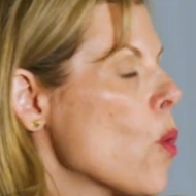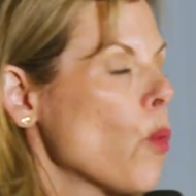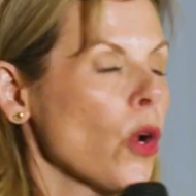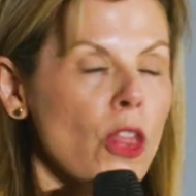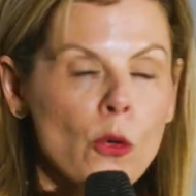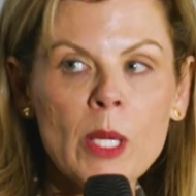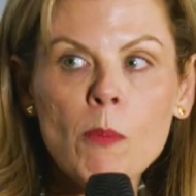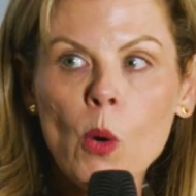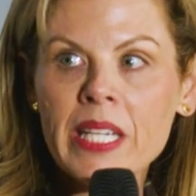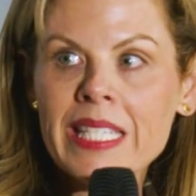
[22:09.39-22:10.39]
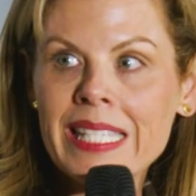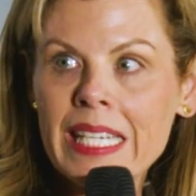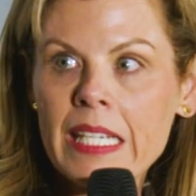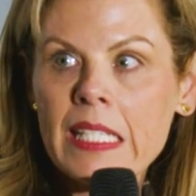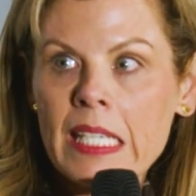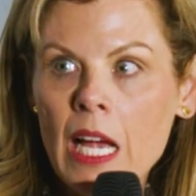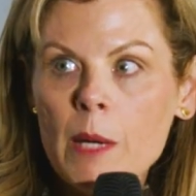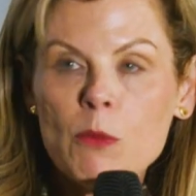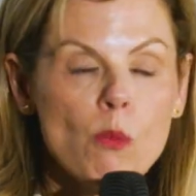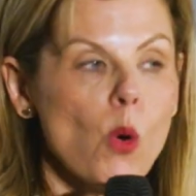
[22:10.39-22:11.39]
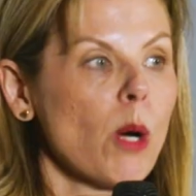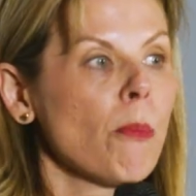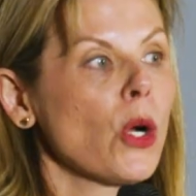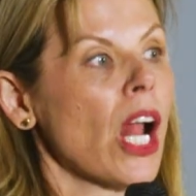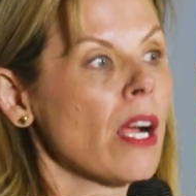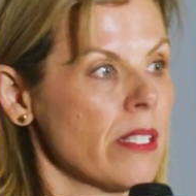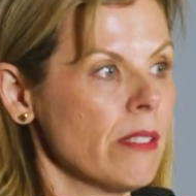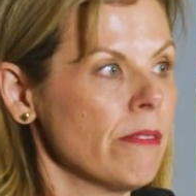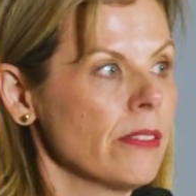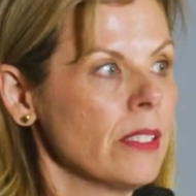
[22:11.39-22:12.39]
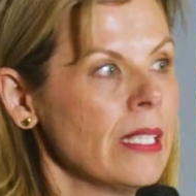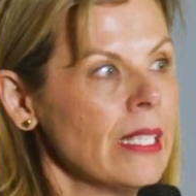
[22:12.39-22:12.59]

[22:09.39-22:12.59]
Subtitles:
were 3.6 times more productive.